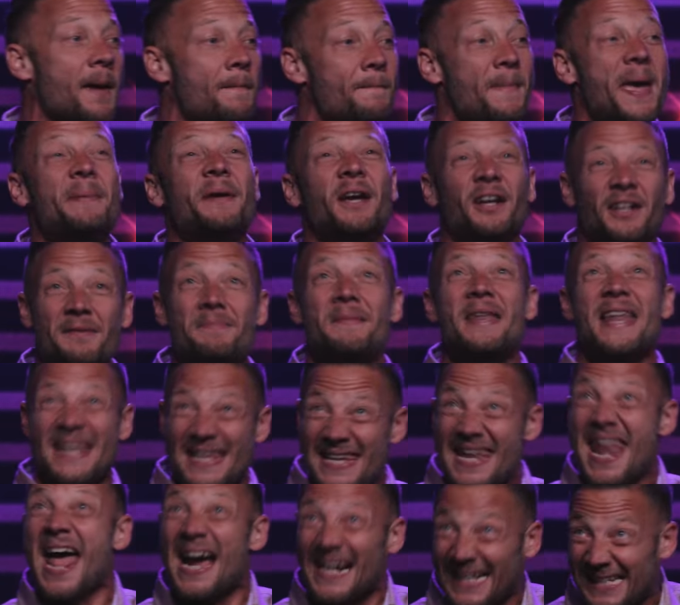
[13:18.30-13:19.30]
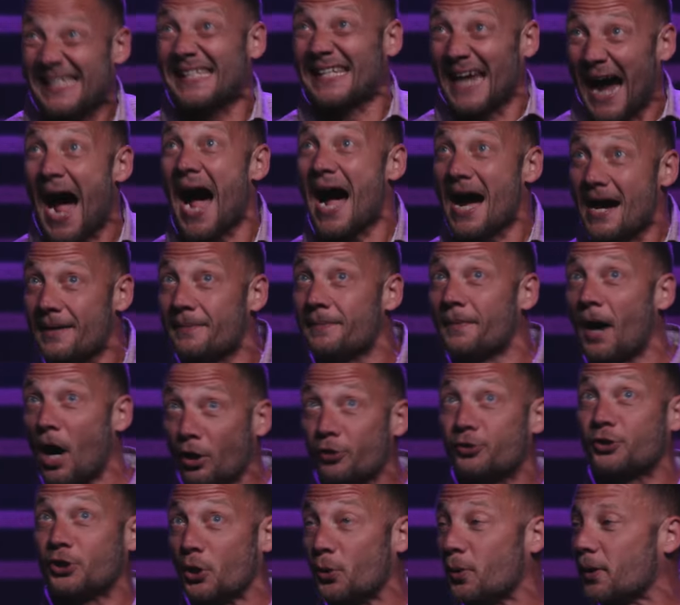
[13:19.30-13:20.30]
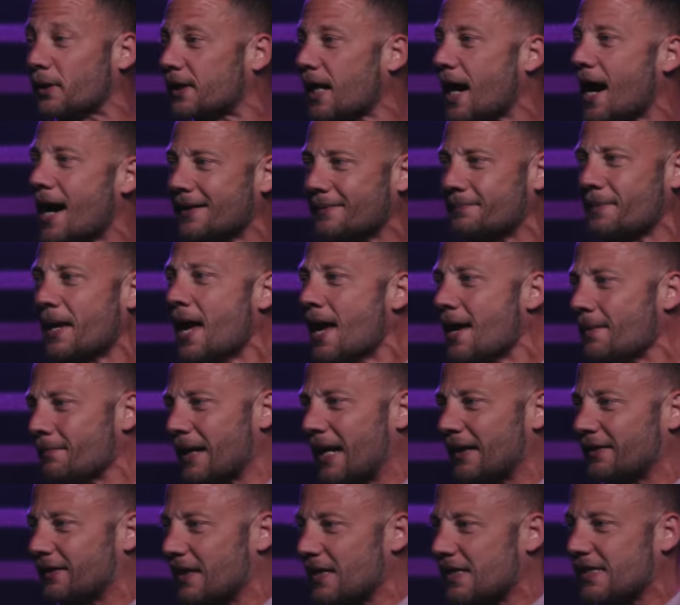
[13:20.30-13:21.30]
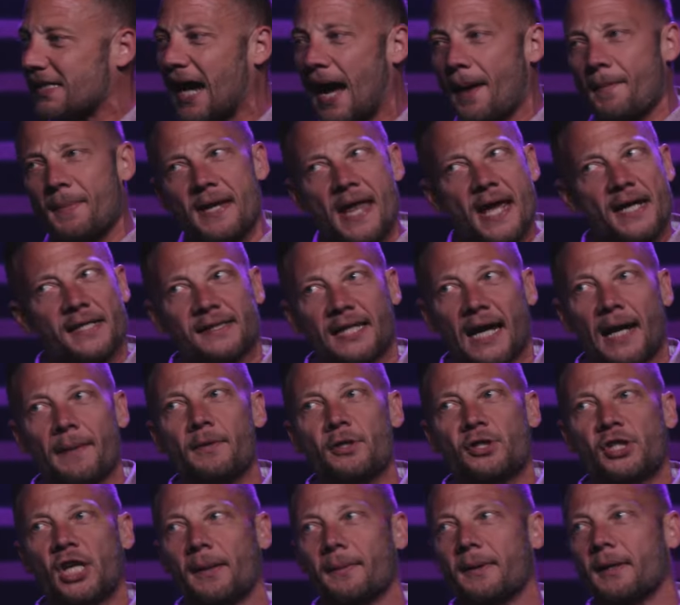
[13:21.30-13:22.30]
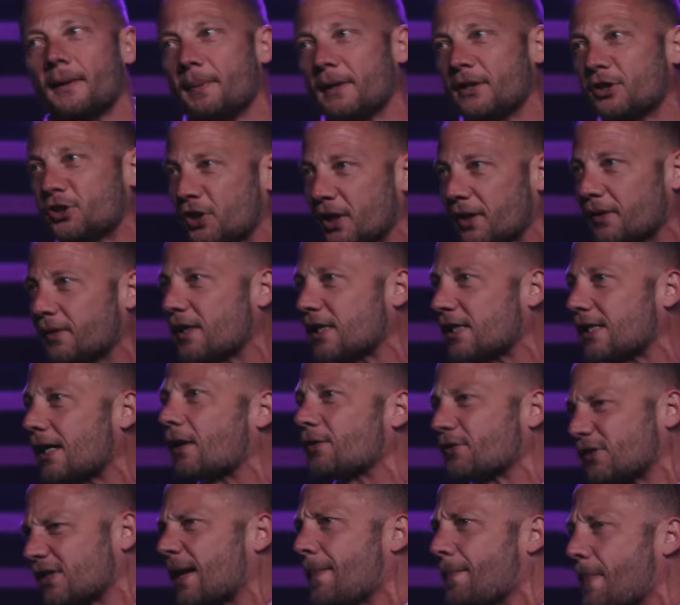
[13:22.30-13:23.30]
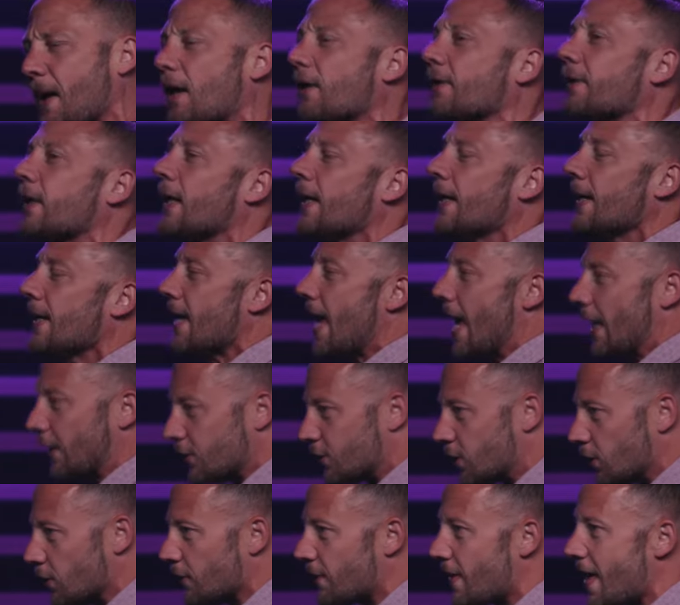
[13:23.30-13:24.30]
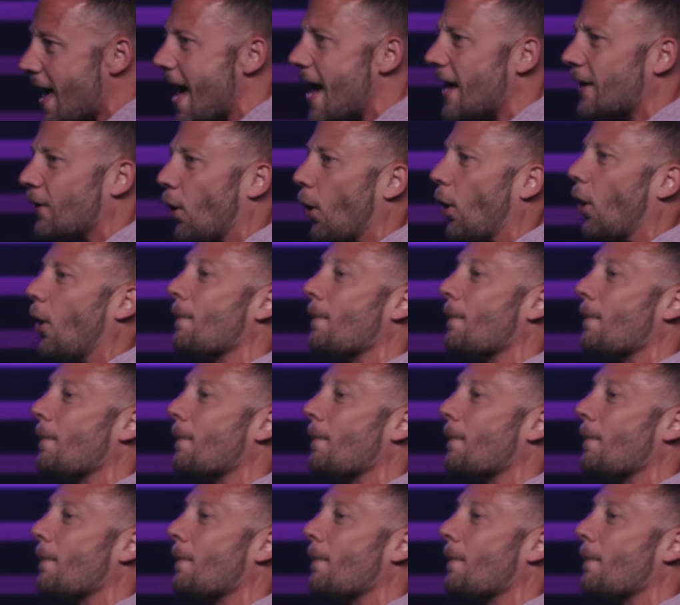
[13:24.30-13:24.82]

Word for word: maybe next time I'll do it, God, not this time, but next time you tell me to be generous, I'll step out and do that. Or, or